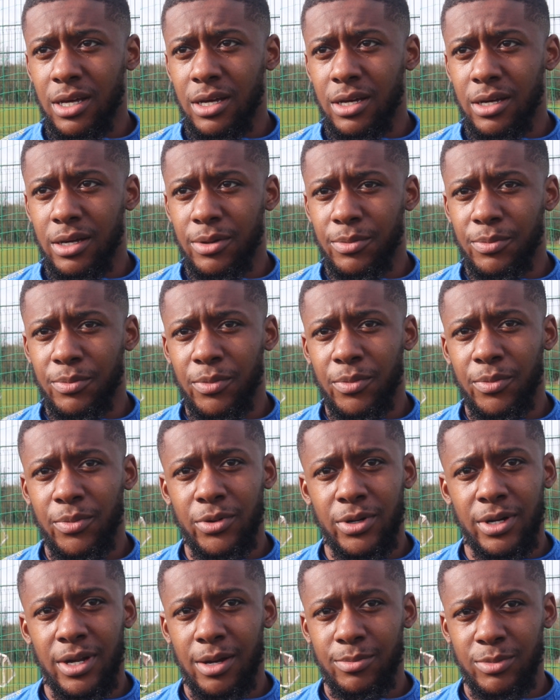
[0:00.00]

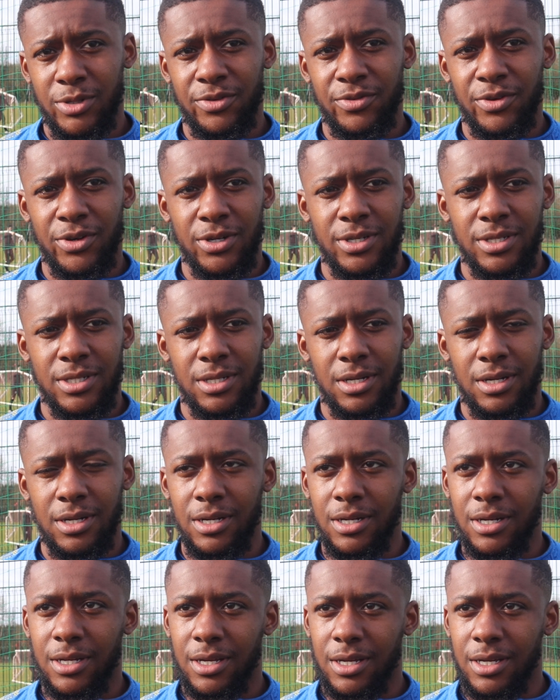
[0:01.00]
But now I'm just focused
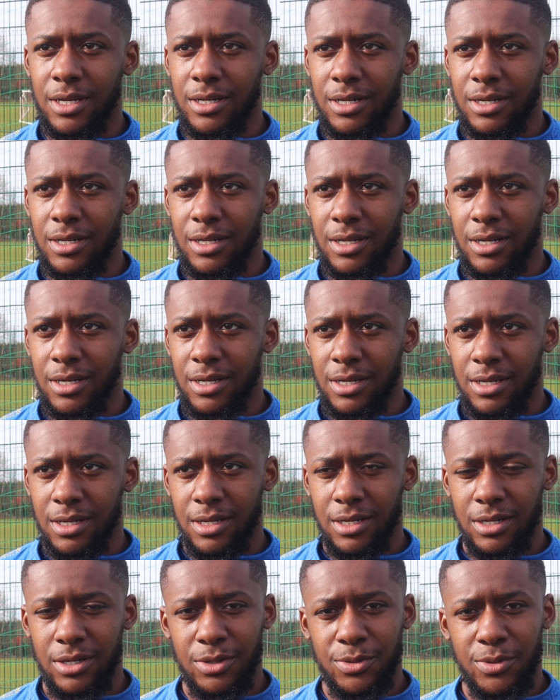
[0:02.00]
on kicking on here,
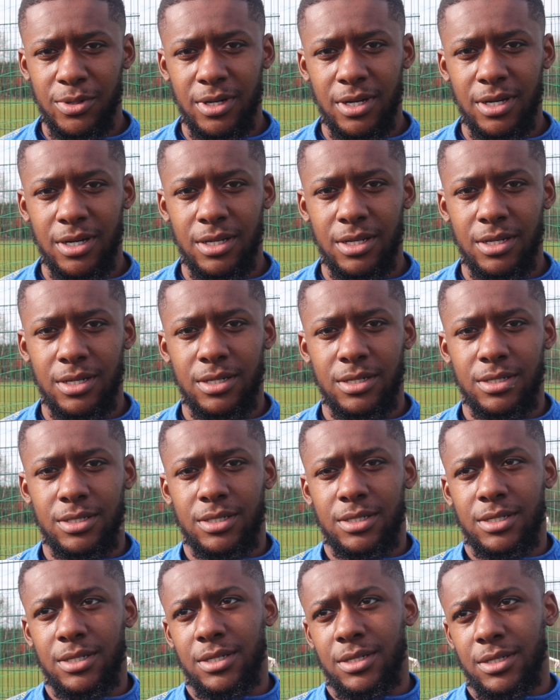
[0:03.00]
doing what I
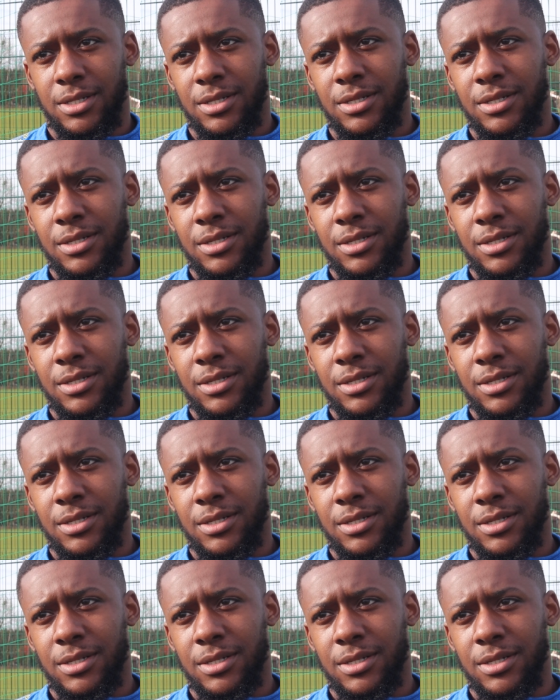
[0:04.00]
can.